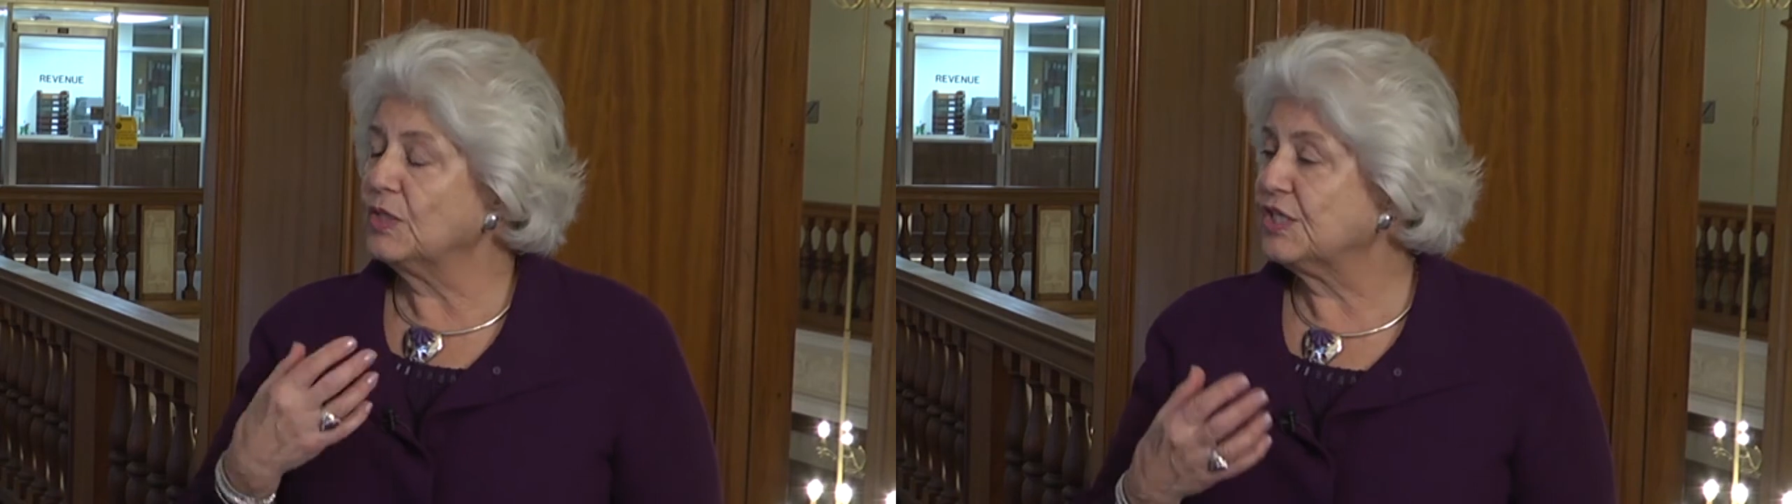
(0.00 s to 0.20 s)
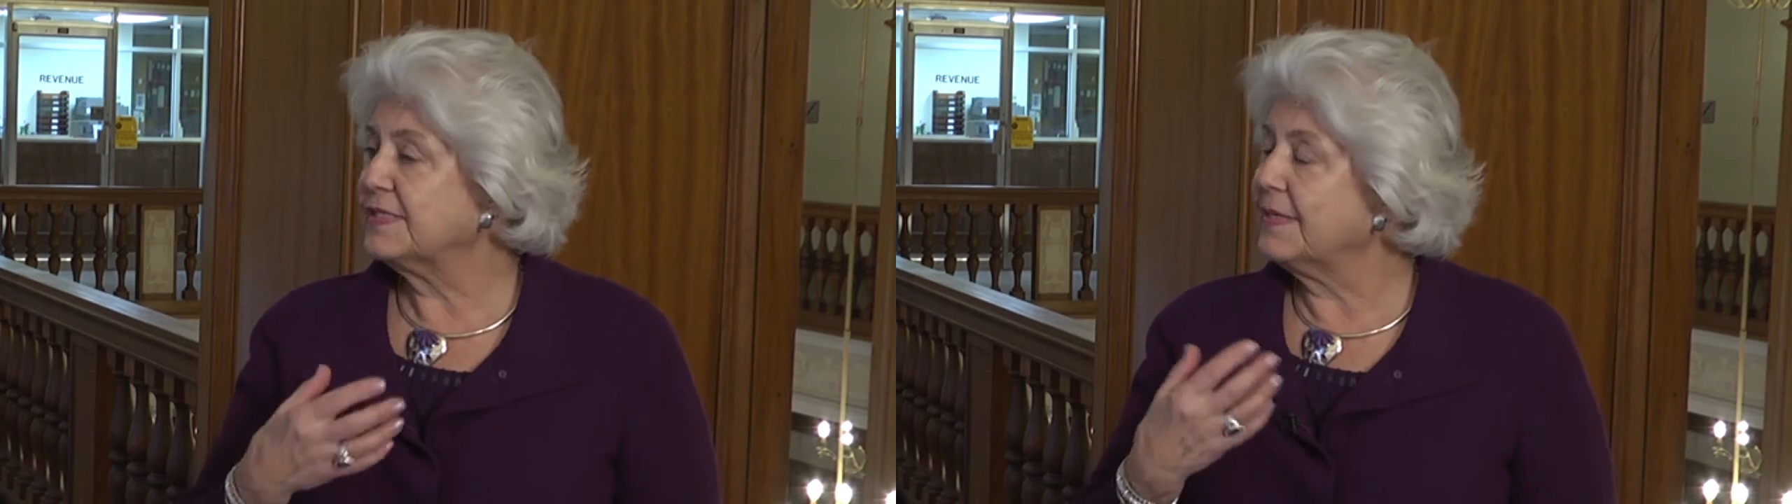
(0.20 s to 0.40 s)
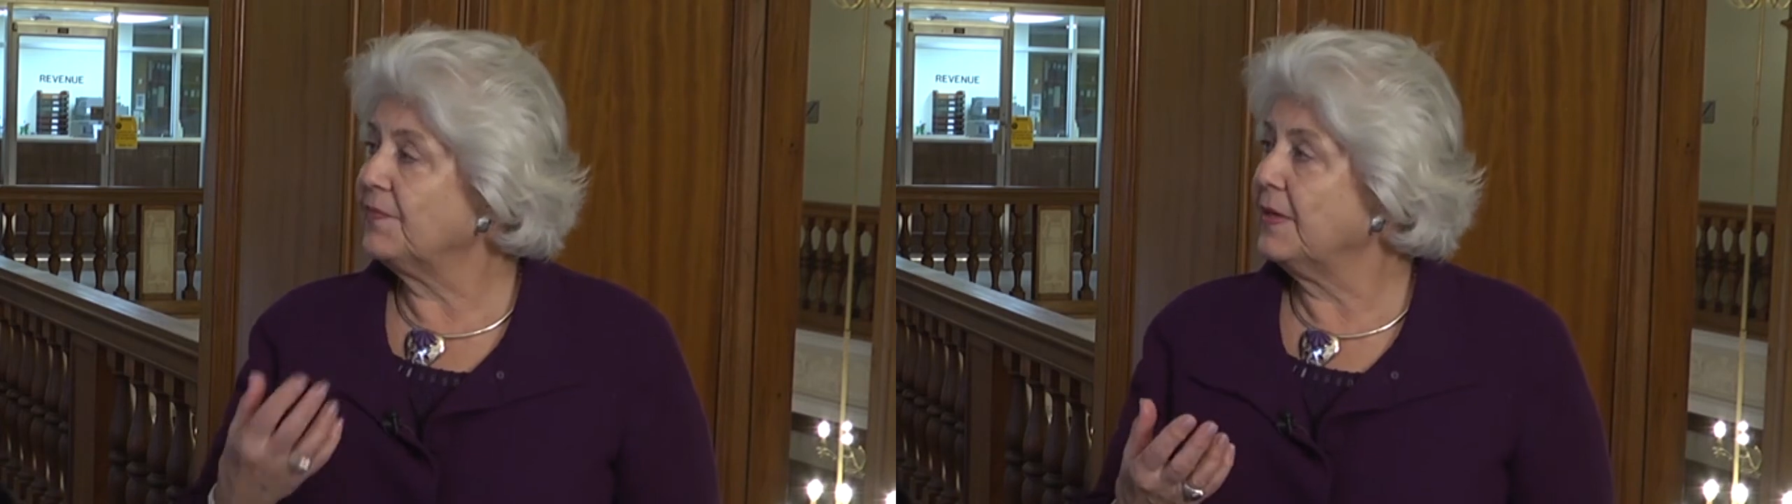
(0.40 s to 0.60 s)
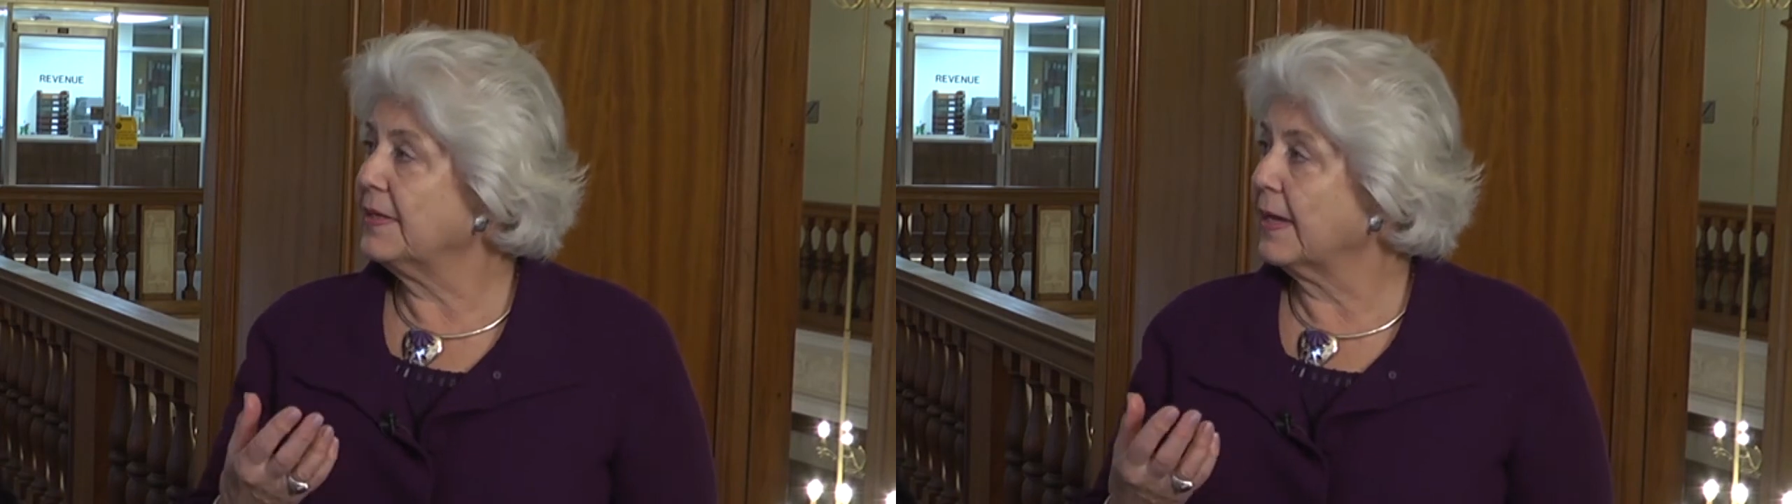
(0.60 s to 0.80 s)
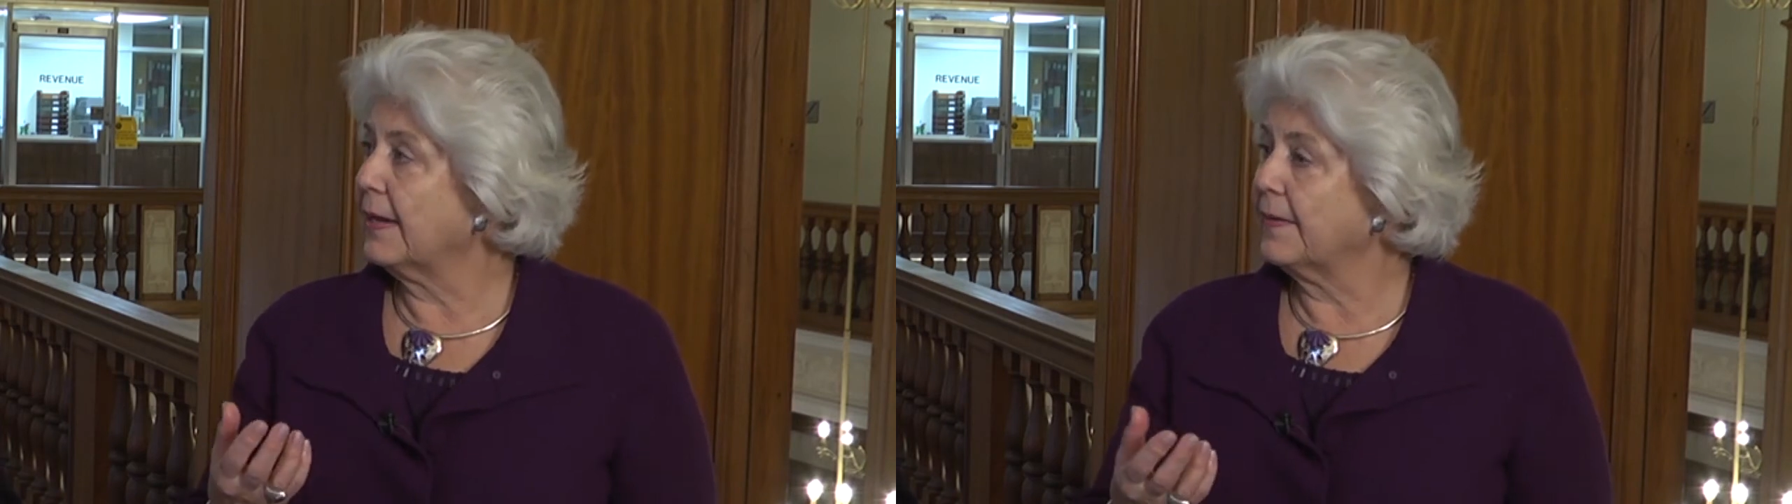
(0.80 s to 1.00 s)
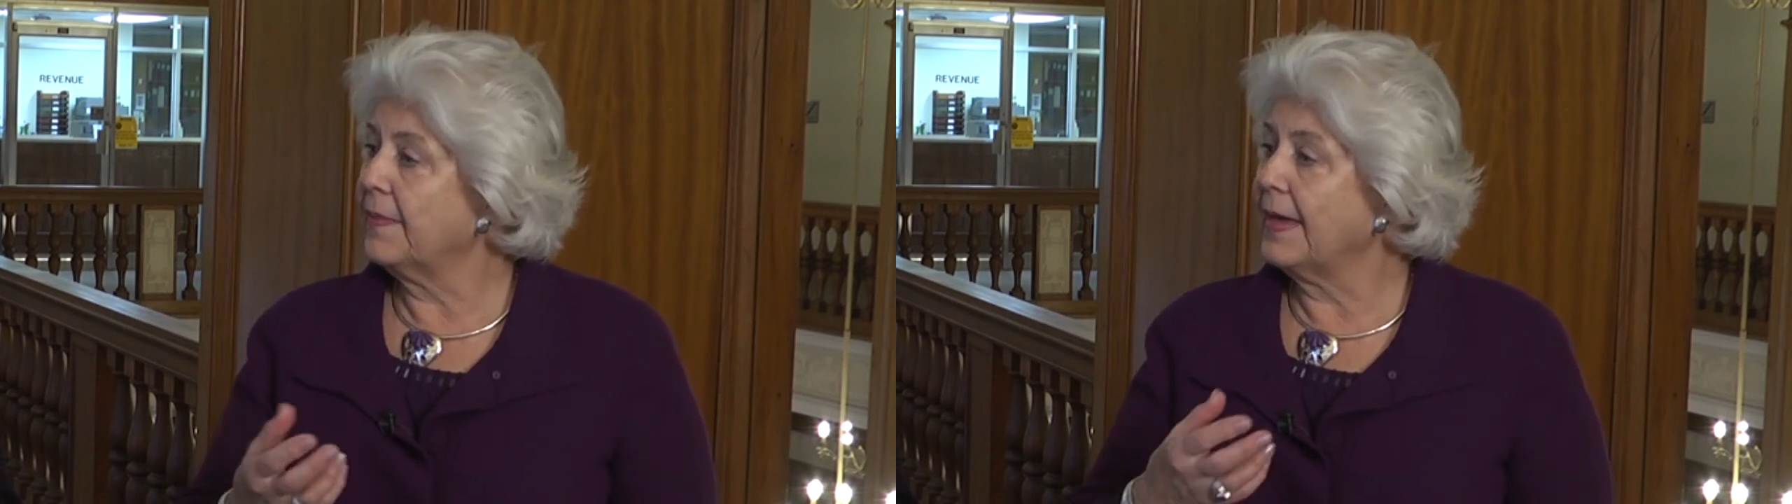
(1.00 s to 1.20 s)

which is something uh,